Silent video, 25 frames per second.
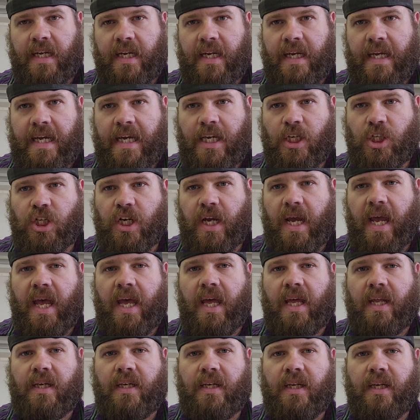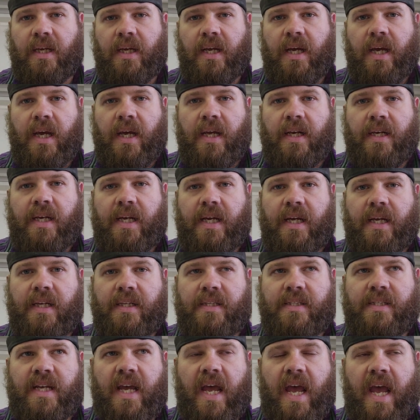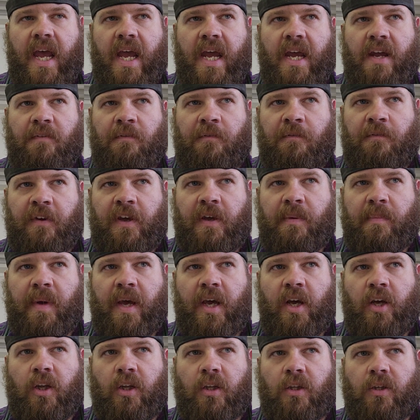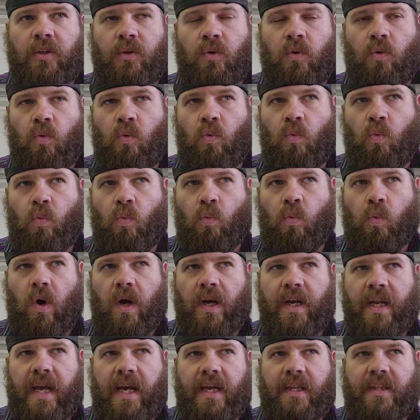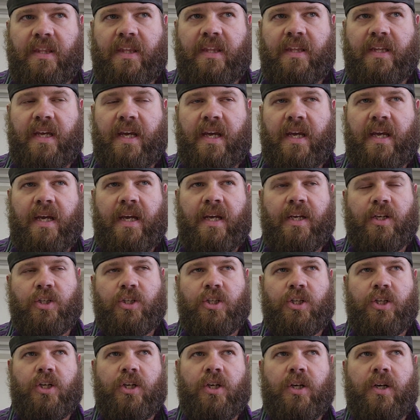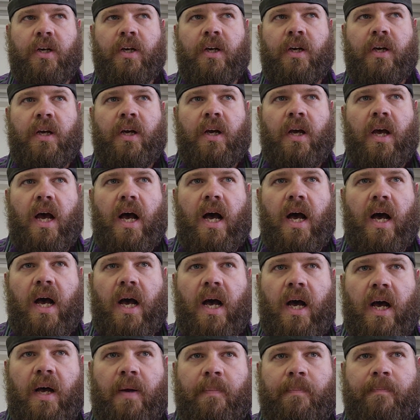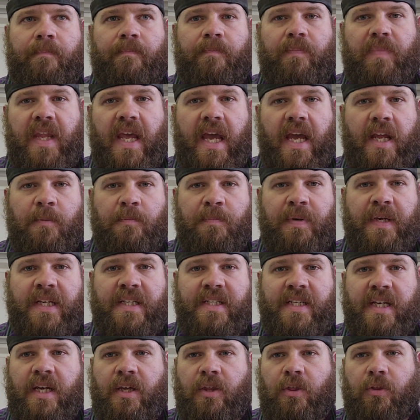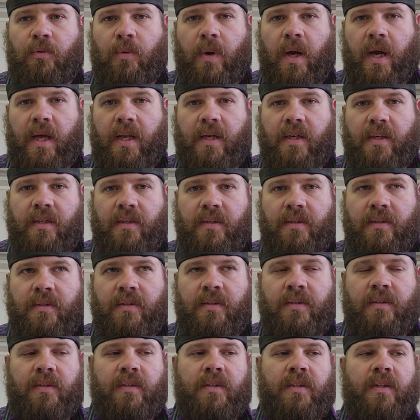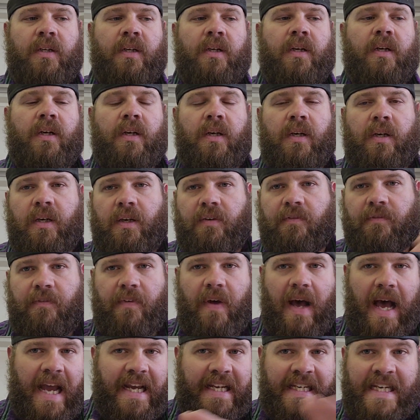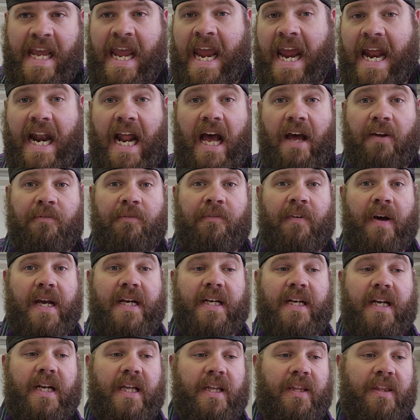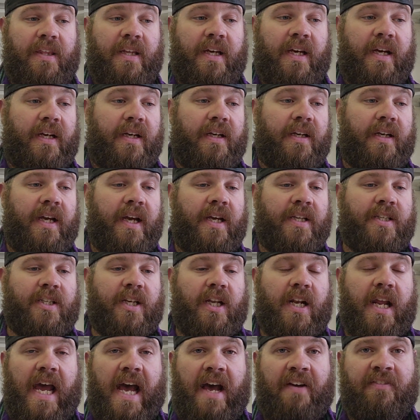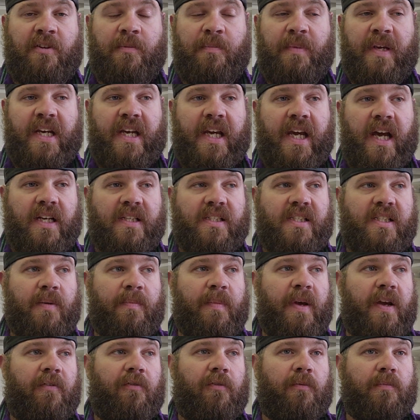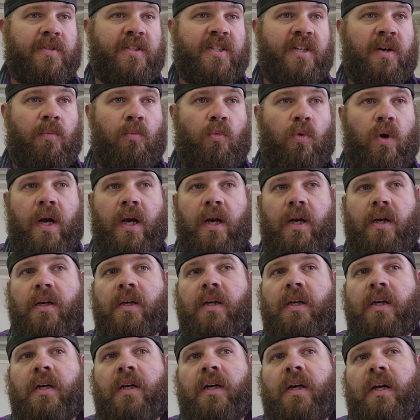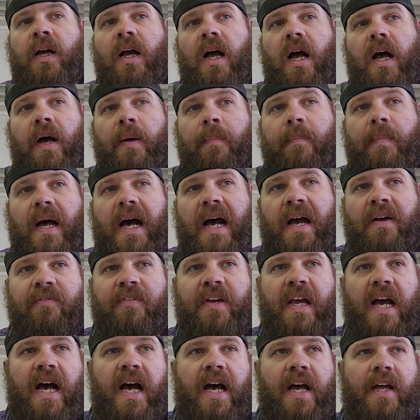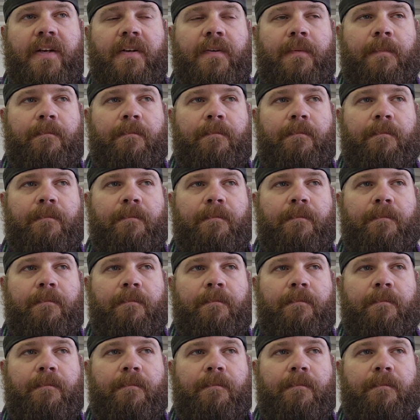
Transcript: each end needs a female 1/8 inch NPT thread. I cannot find anything. It's going to have to be a custom make from somewhere. I've got